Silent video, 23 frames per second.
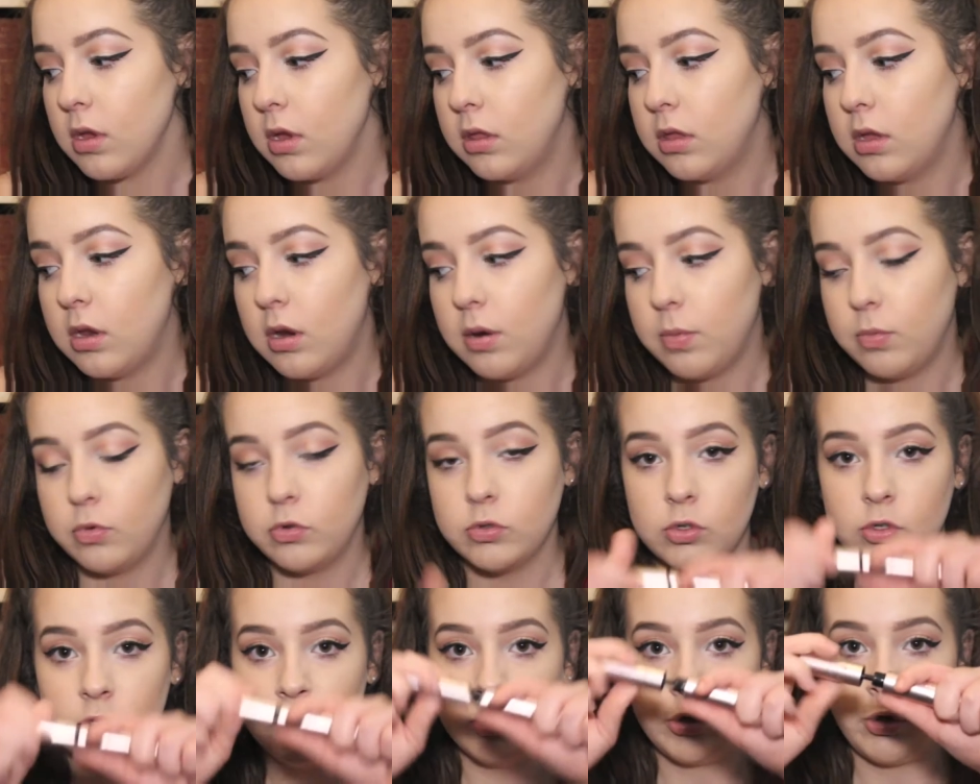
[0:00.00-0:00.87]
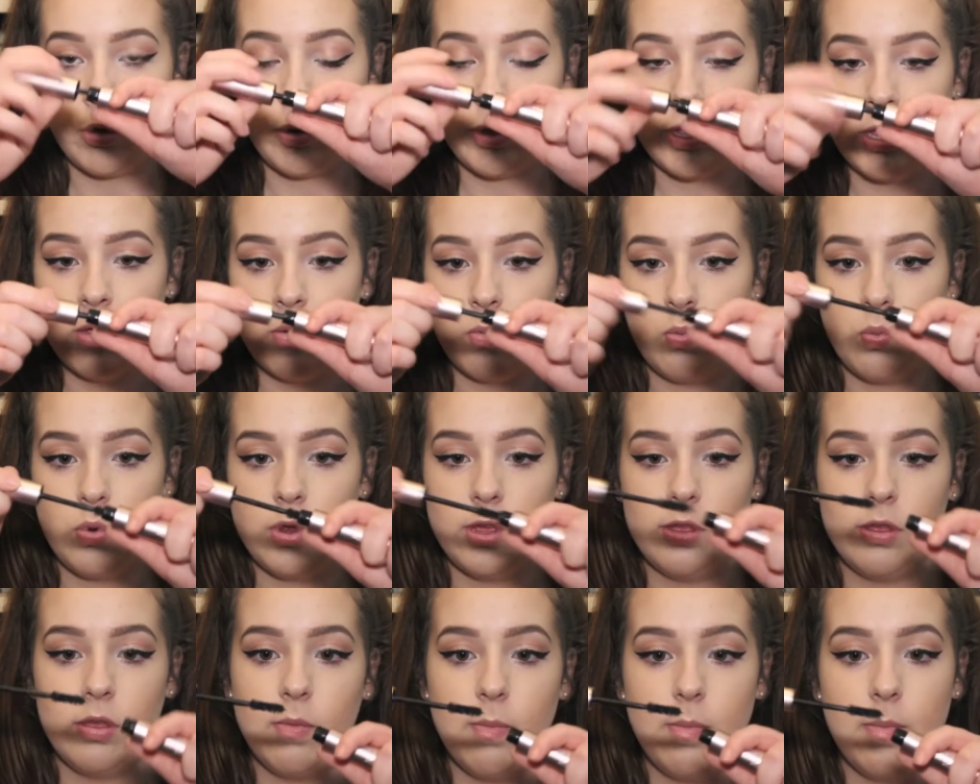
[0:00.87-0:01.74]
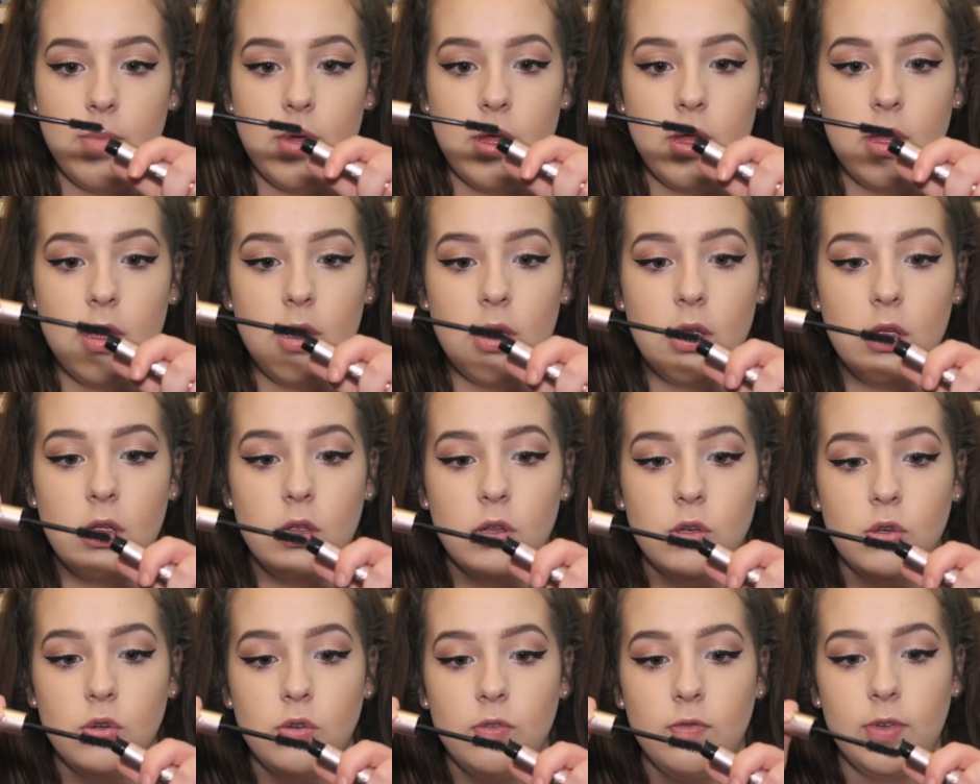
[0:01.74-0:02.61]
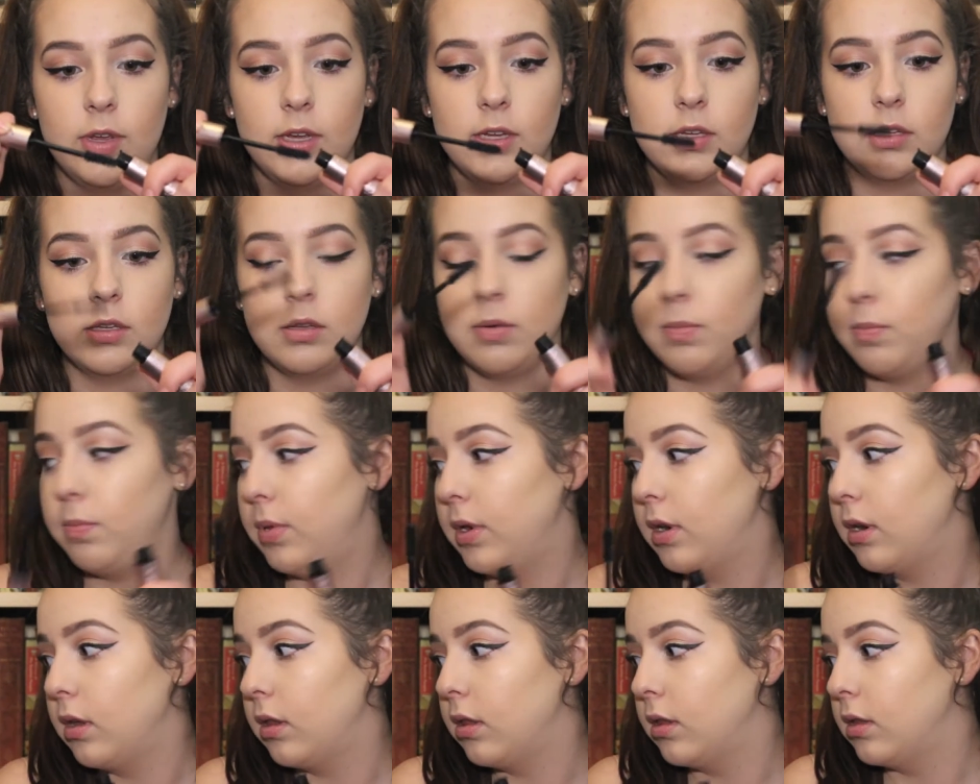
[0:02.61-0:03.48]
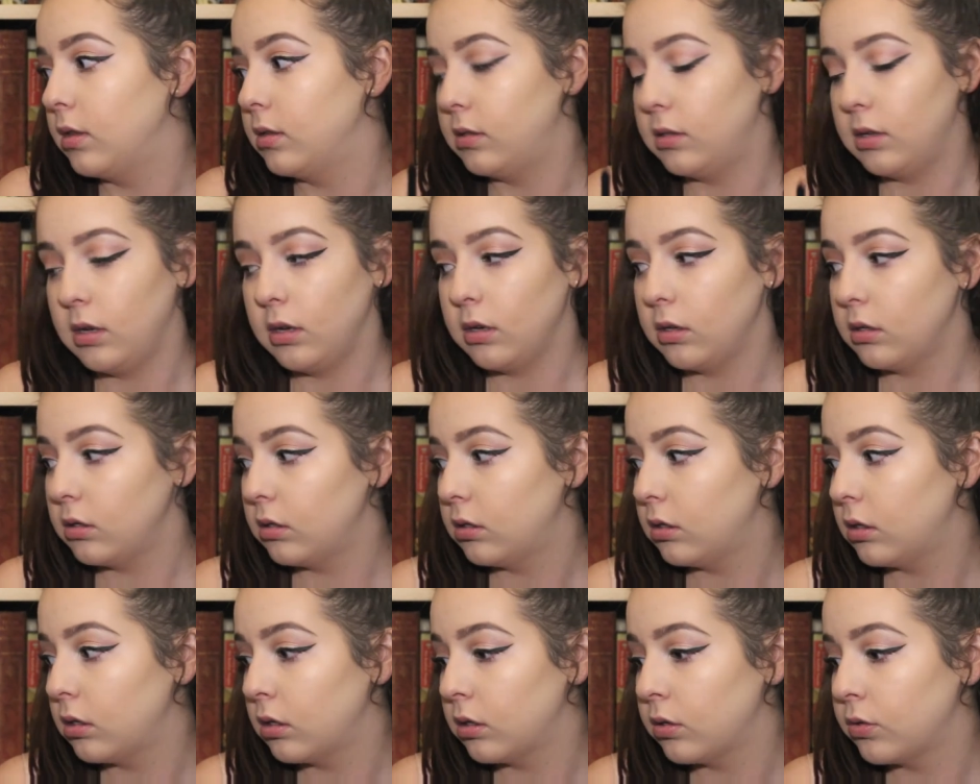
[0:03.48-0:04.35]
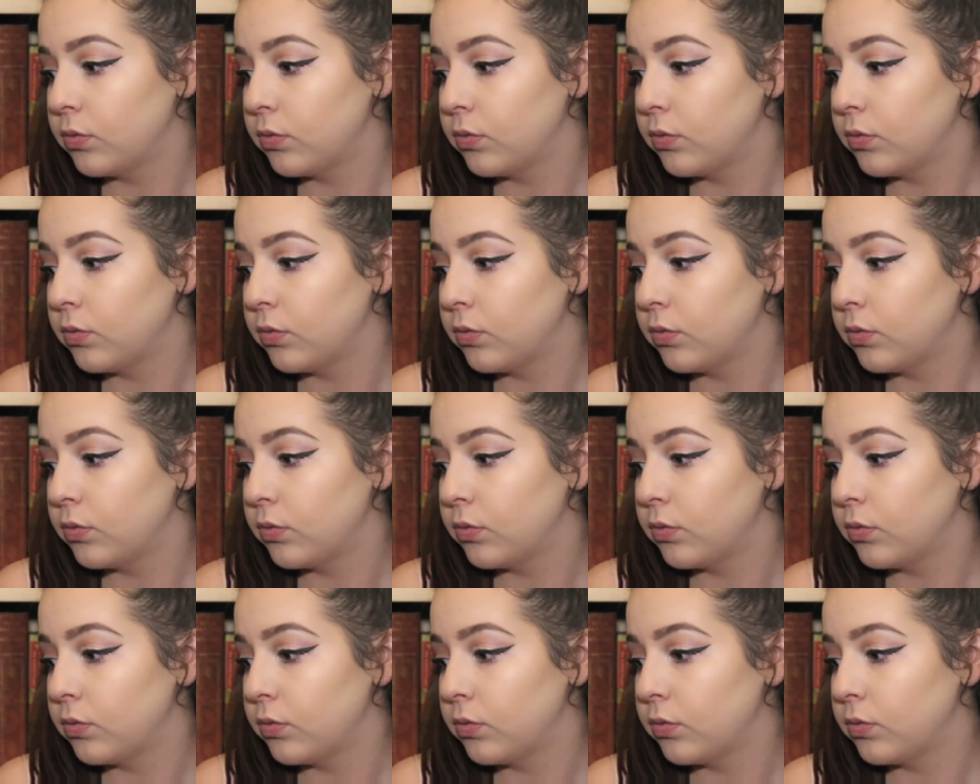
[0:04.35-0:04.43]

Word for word: And then I'm also just going in with my Too Faced Better Than Sex.